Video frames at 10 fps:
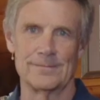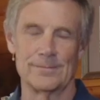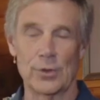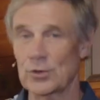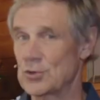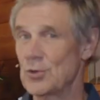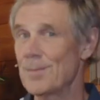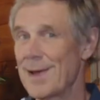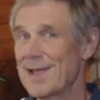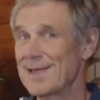Because you
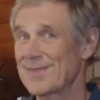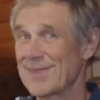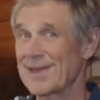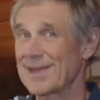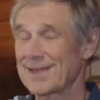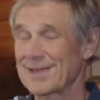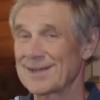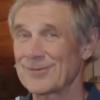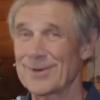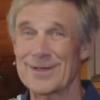may think,
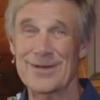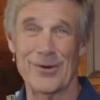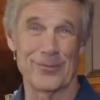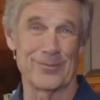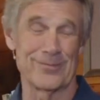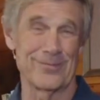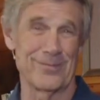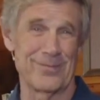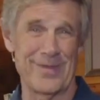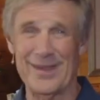well, you're
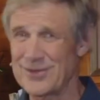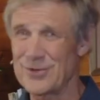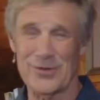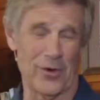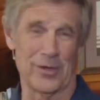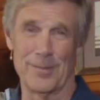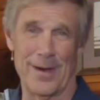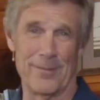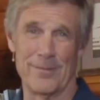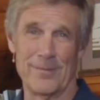talking
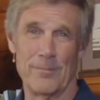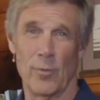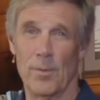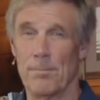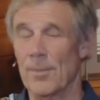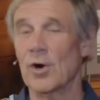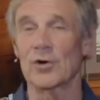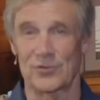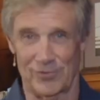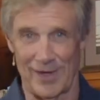about what
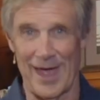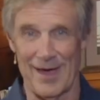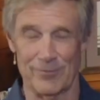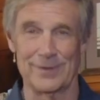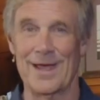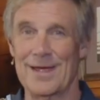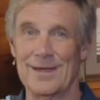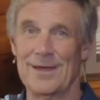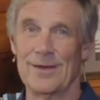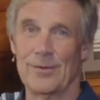monks have when they
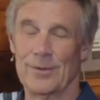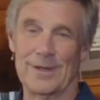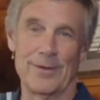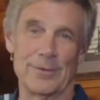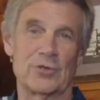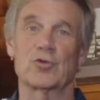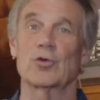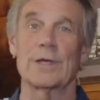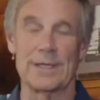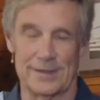
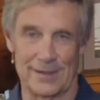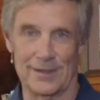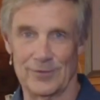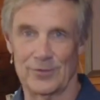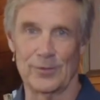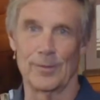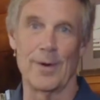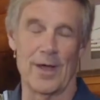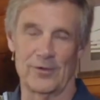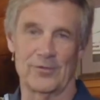retreat into a
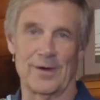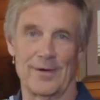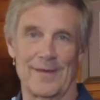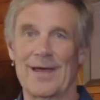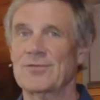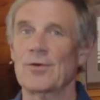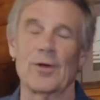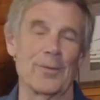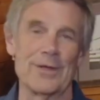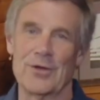monastery. That's the
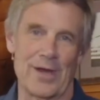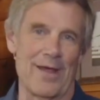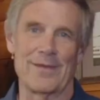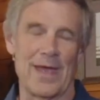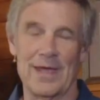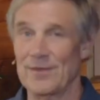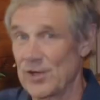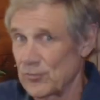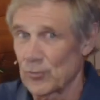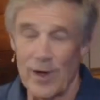only way you can have it. In
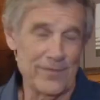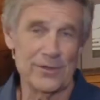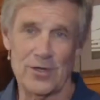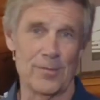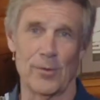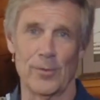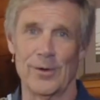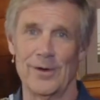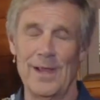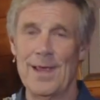this rough and tumble
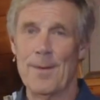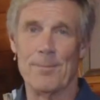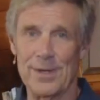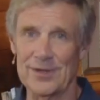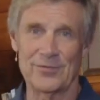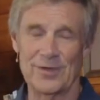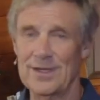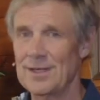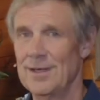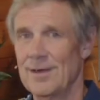world, busy,